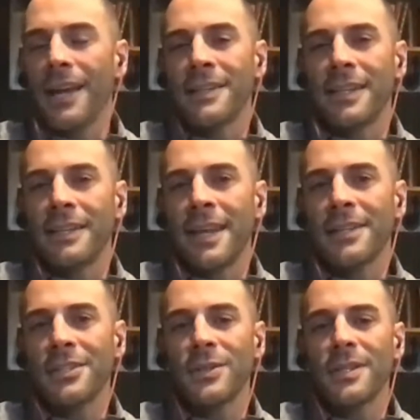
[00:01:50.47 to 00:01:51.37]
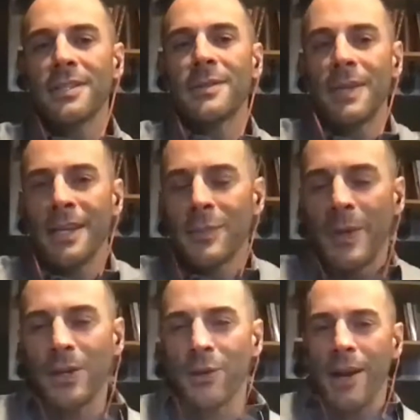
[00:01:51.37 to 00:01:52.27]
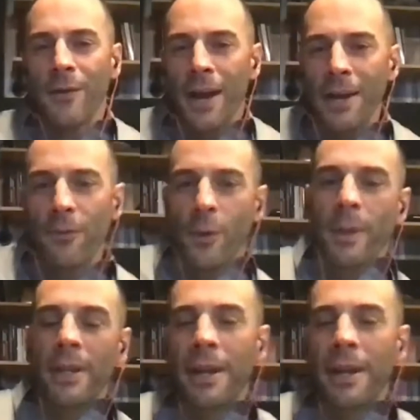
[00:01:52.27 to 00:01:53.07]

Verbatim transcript: d- dentistry is it's been a great ride for me.